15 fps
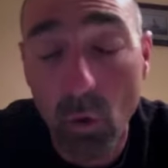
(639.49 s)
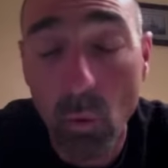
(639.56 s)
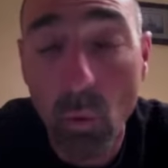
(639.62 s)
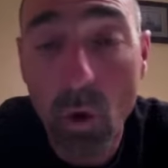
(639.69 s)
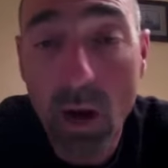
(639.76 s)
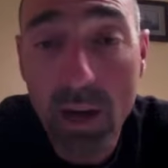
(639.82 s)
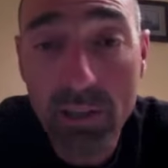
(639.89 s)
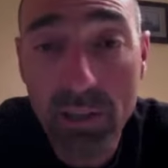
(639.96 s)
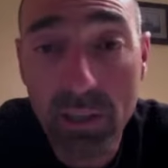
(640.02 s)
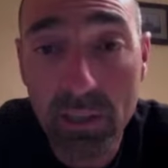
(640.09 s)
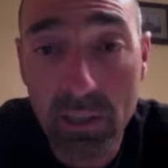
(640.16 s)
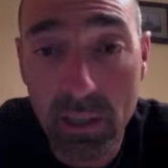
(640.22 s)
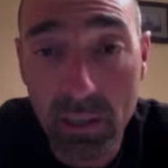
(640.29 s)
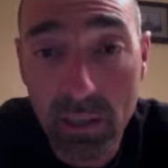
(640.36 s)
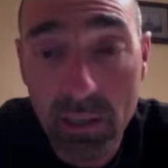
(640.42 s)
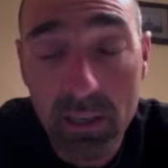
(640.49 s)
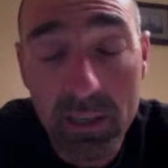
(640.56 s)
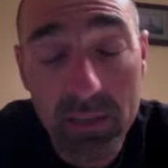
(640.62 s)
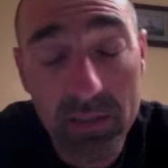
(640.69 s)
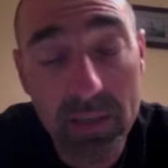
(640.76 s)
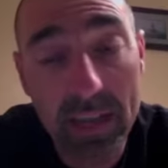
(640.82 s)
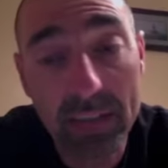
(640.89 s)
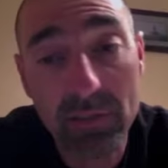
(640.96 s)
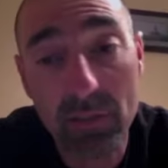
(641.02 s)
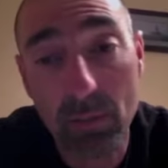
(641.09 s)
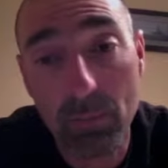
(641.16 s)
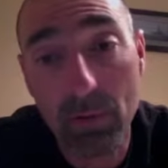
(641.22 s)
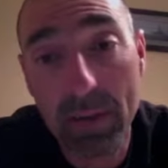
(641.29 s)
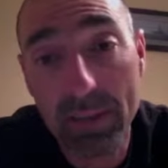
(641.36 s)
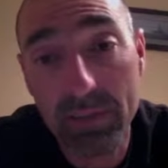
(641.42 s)
Washington sets the
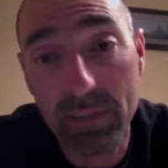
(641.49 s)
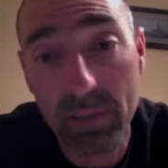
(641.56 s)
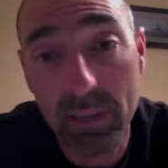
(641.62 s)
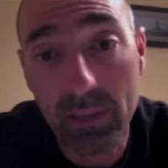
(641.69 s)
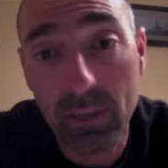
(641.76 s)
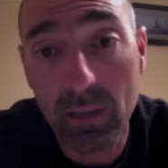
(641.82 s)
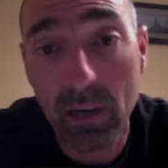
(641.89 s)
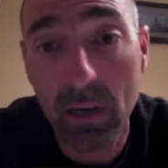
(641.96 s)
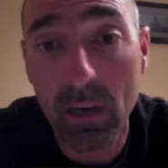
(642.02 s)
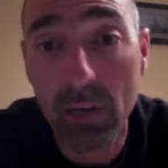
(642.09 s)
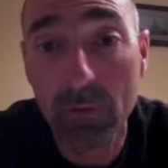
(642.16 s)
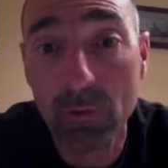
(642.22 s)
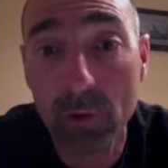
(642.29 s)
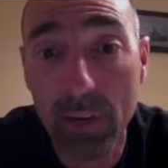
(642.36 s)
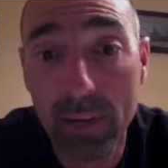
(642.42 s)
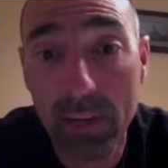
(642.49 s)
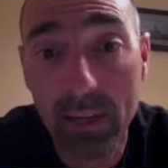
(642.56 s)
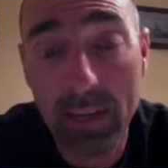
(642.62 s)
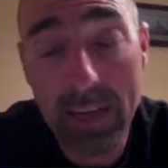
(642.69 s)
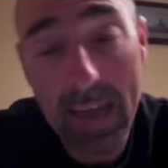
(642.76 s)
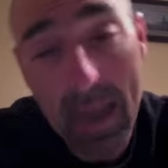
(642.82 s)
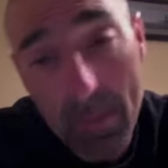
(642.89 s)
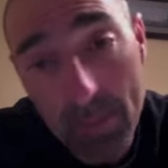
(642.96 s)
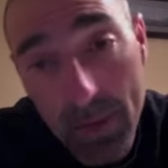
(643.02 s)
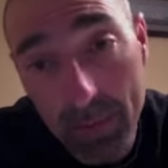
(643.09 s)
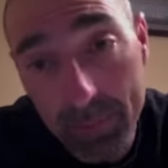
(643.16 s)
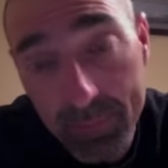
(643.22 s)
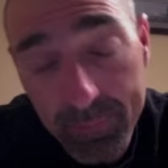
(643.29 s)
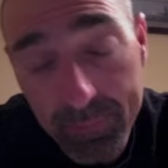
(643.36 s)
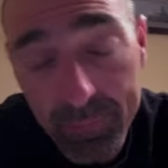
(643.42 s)
precedent of creating a cabinet.